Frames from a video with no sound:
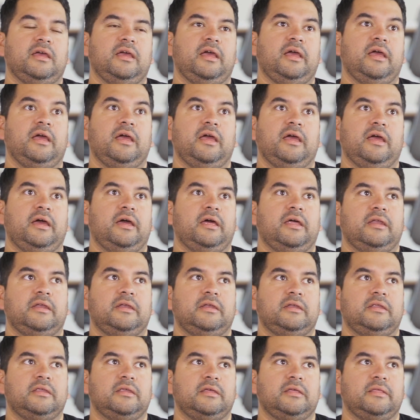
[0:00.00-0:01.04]

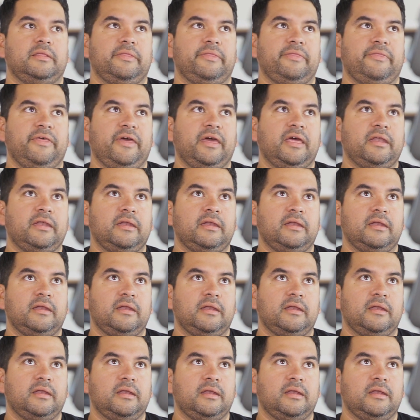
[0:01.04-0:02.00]
And then